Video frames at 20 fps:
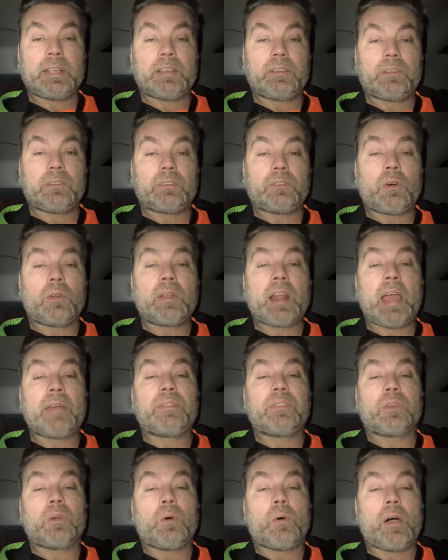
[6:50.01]
You don't have
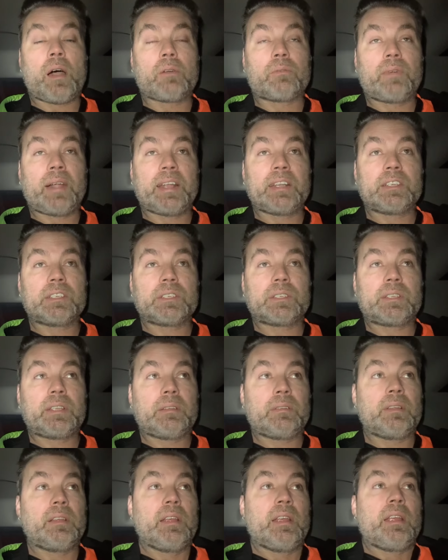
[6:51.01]
to go outrageous.
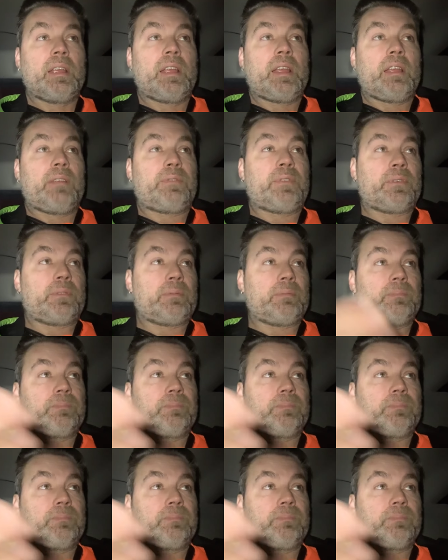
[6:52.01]
If you're